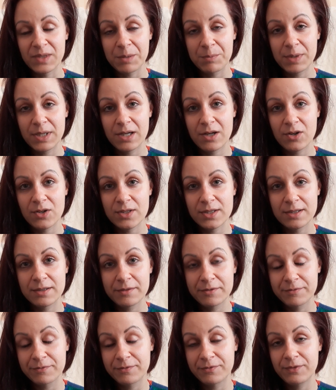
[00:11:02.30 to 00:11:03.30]
Because
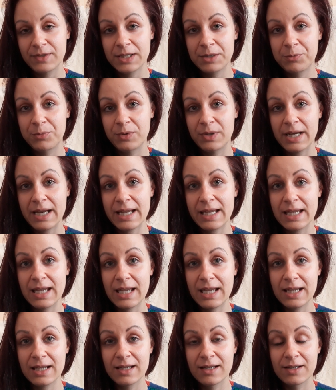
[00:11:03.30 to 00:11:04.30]
we're
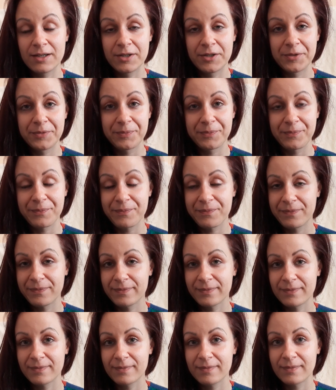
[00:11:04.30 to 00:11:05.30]
breaking
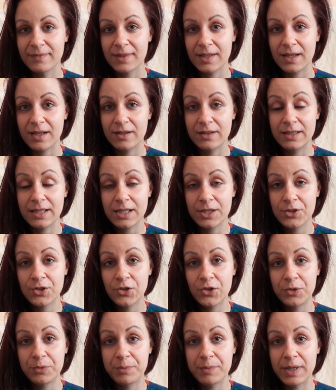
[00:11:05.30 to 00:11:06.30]

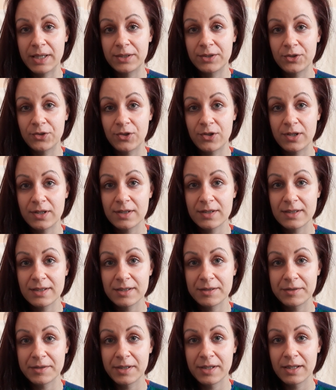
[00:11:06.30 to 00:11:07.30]
addiction
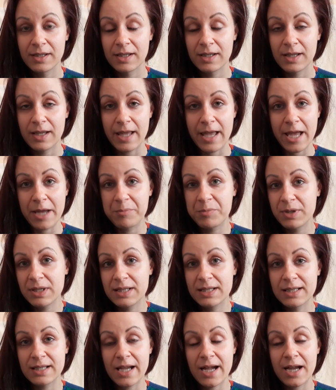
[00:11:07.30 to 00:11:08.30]
patterns.
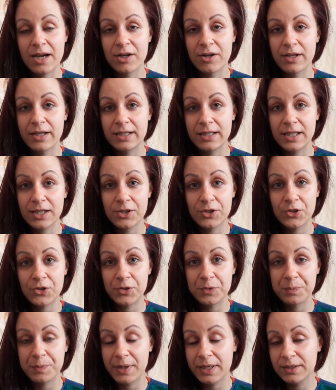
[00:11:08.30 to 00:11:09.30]
Habits are
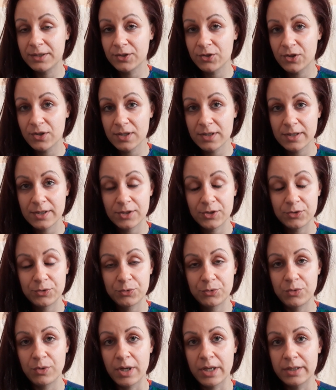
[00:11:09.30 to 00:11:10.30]
addiction patterns
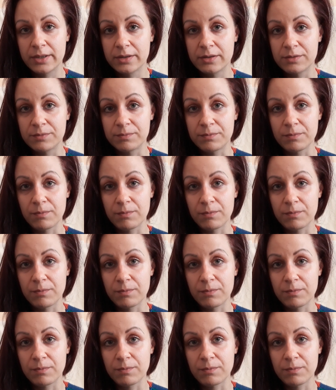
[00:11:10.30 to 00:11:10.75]
too, and